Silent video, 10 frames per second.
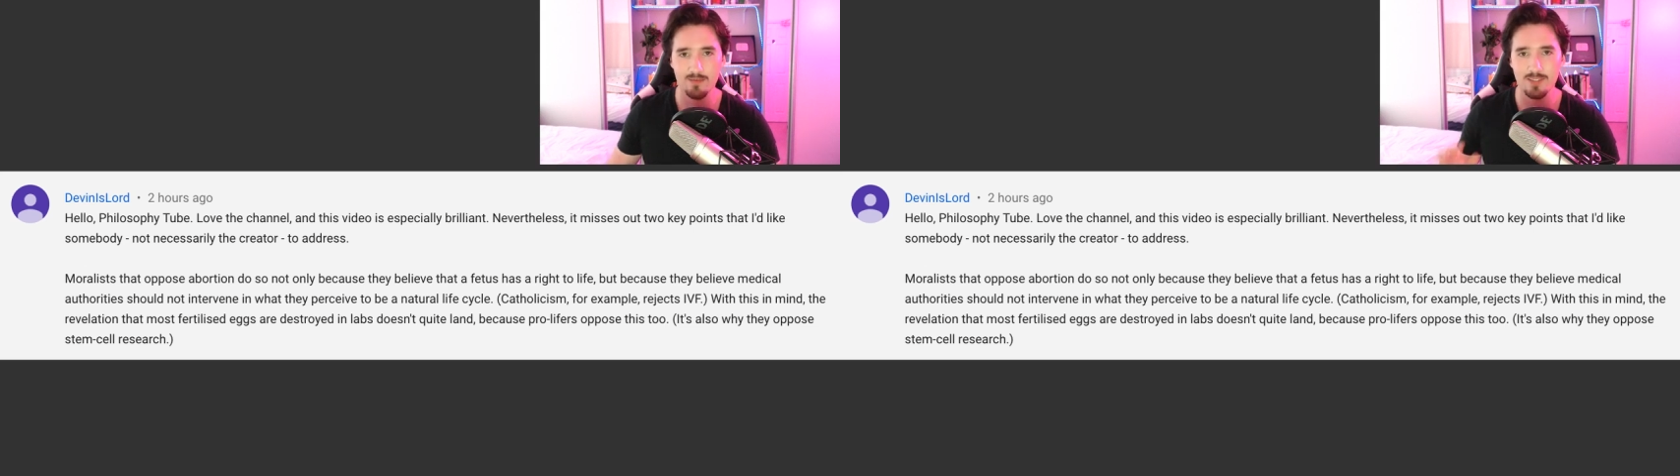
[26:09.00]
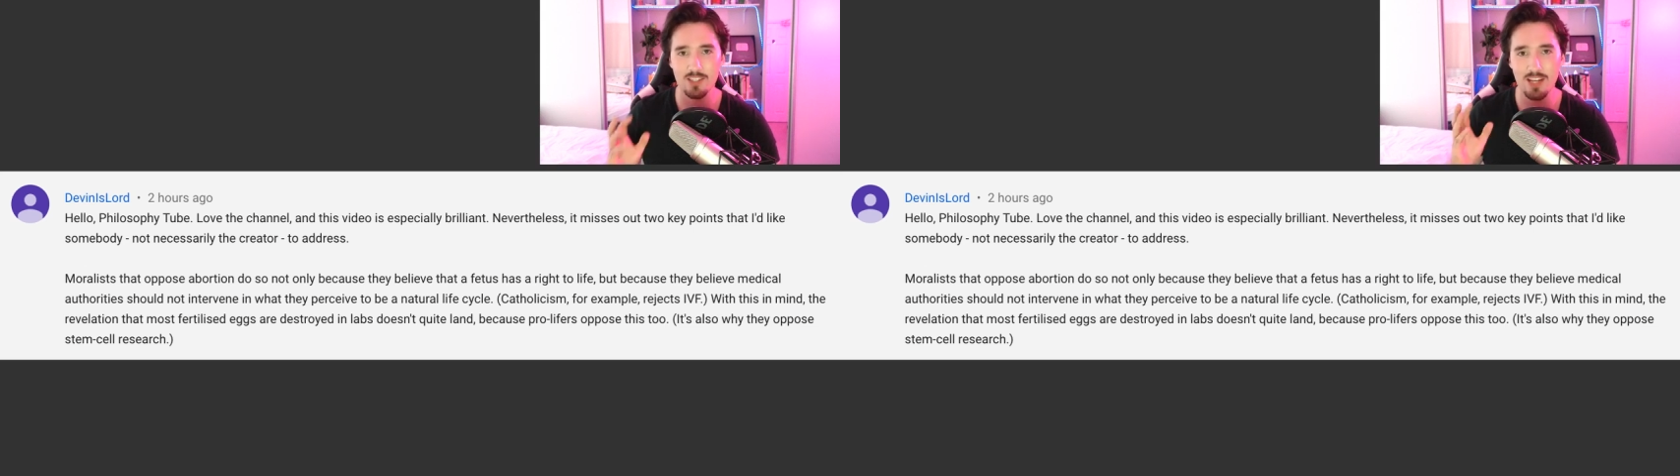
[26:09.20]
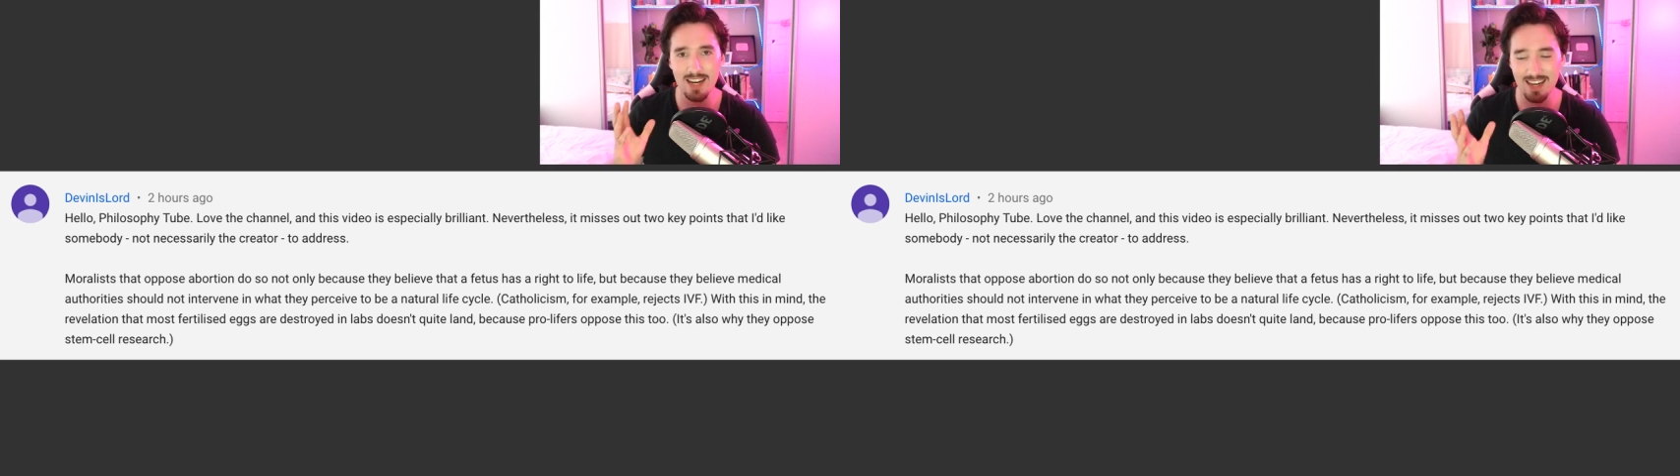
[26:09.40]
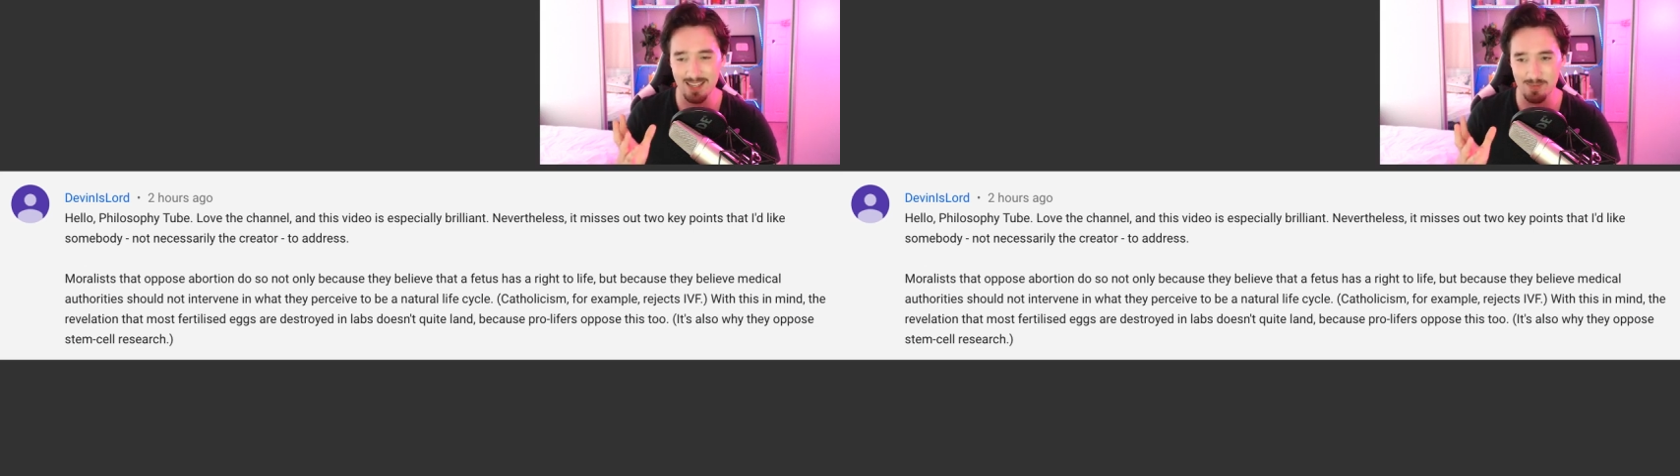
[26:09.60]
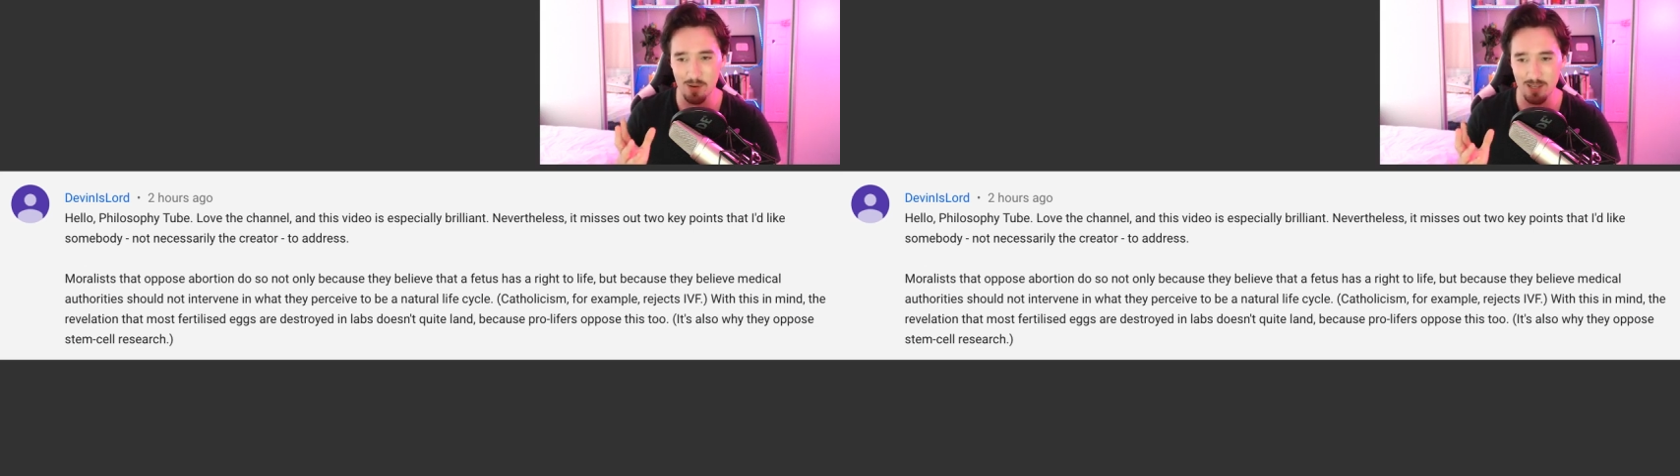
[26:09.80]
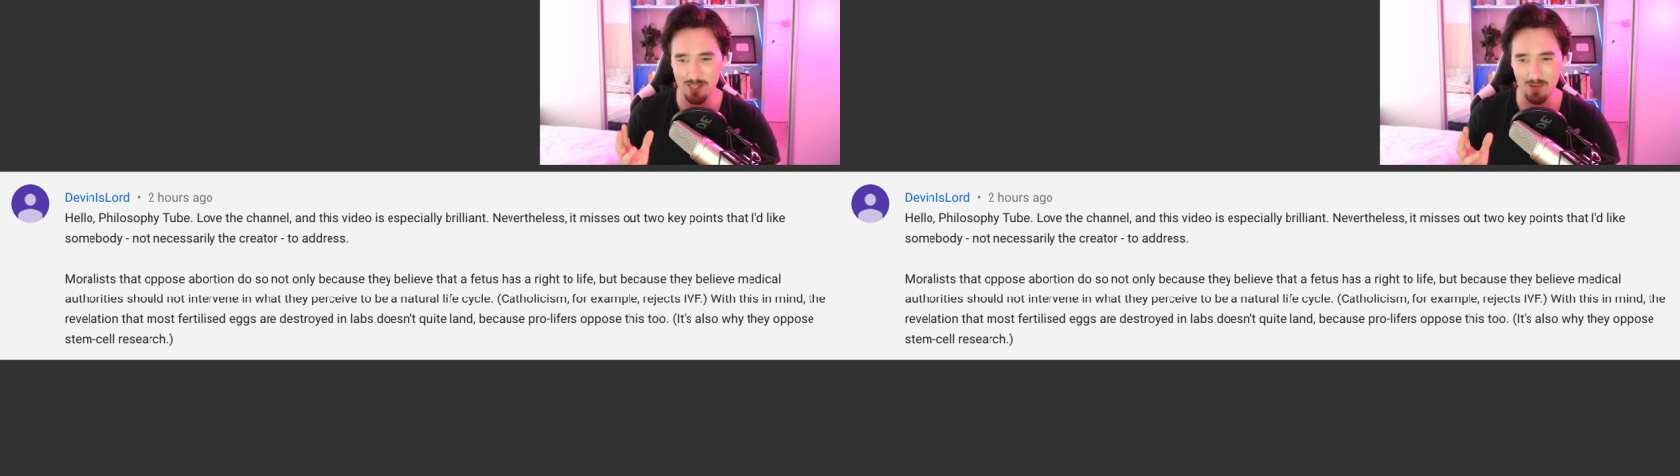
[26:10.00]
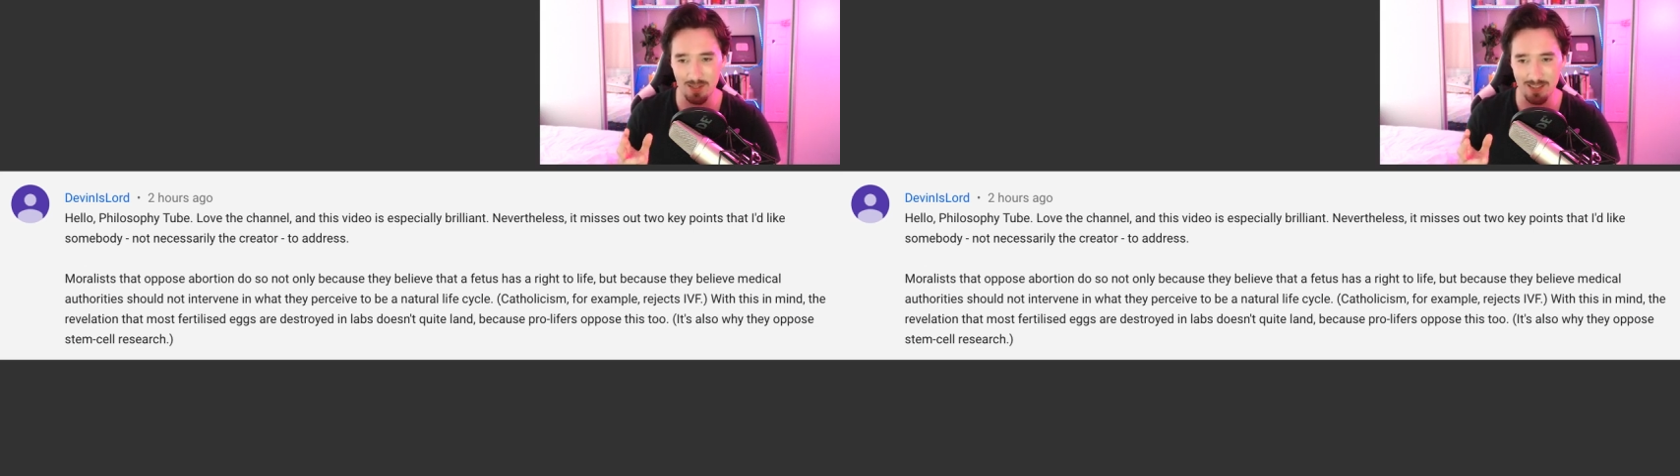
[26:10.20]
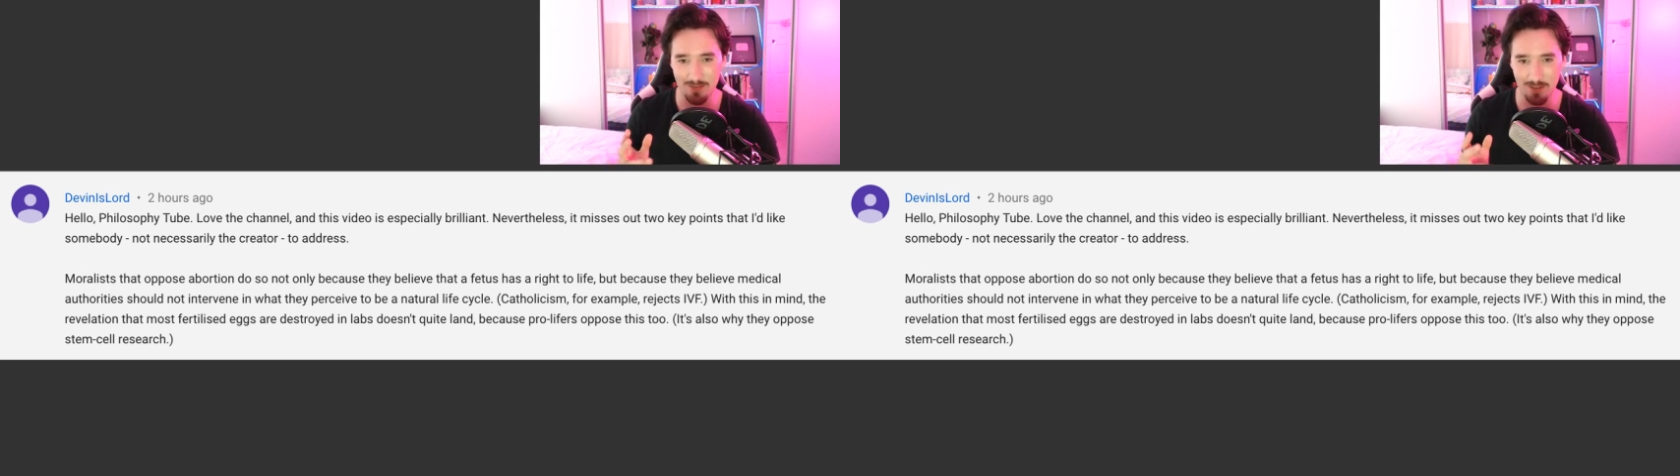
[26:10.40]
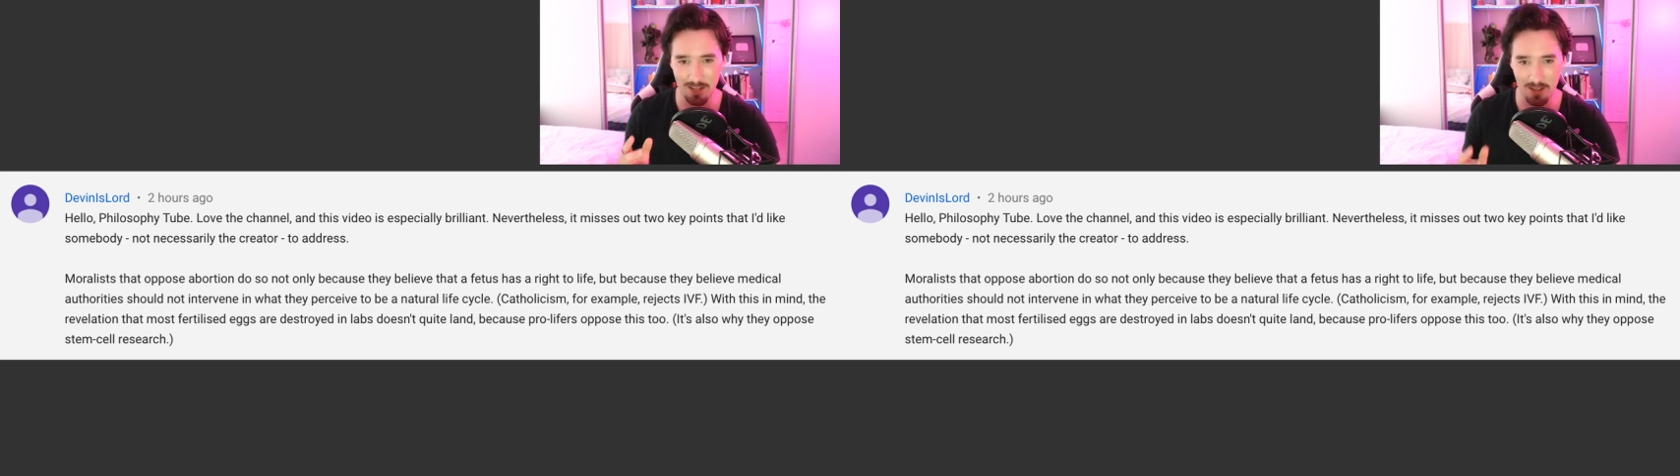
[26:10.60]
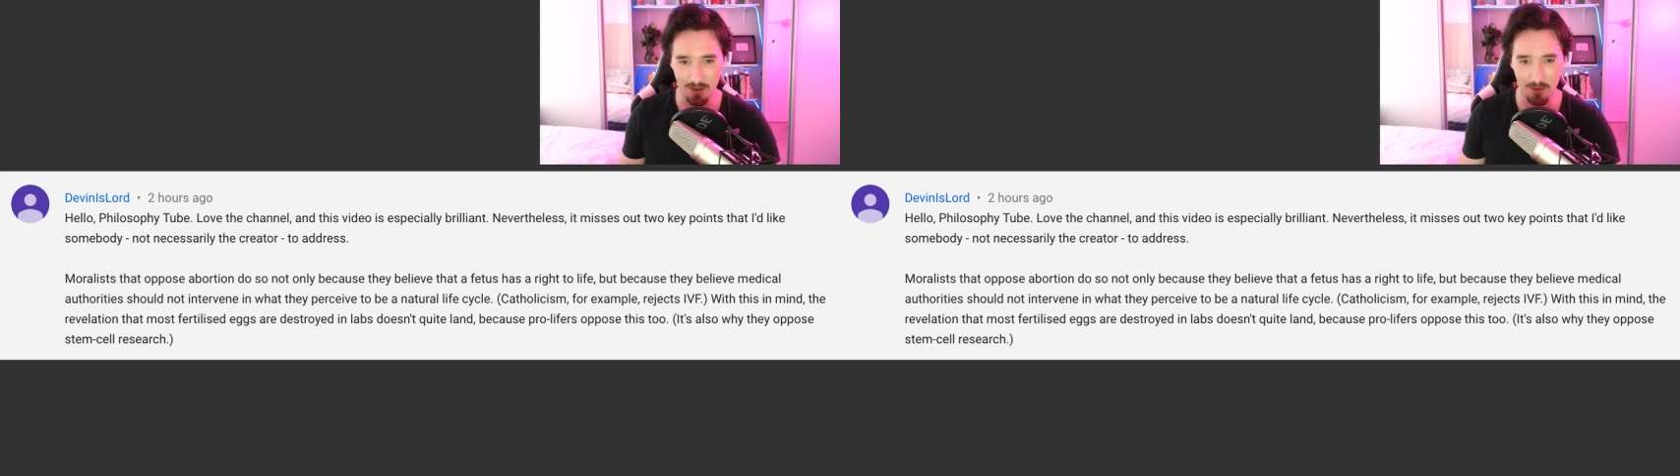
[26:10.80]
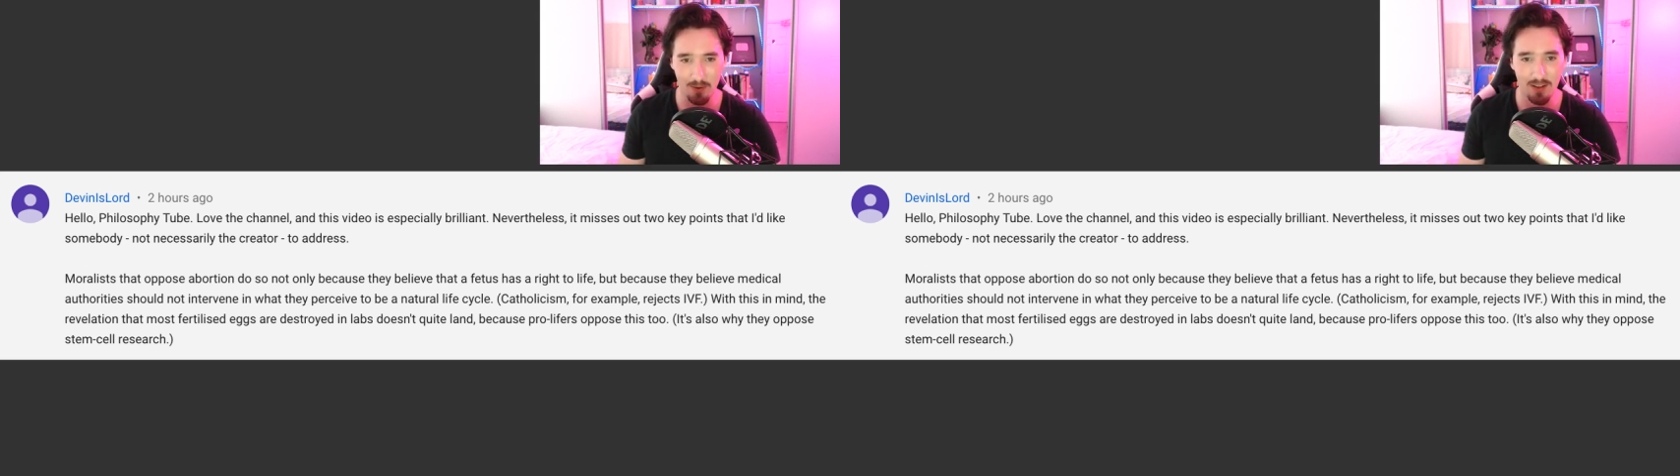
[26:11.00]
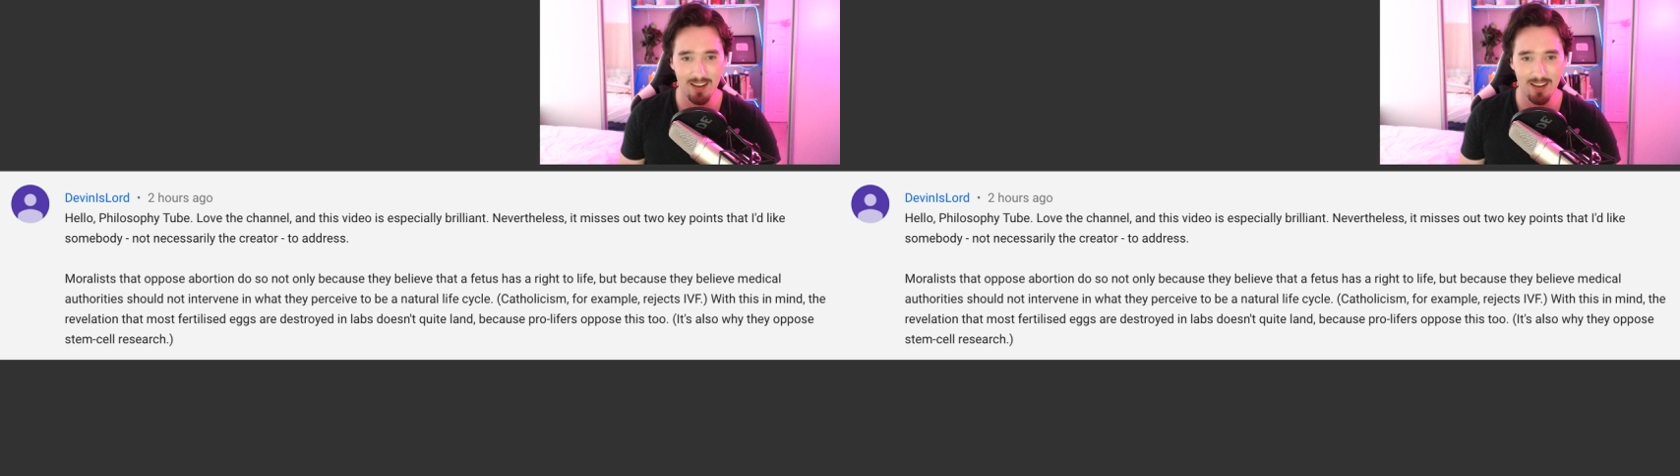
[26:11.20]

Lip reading: gently as possible in the video,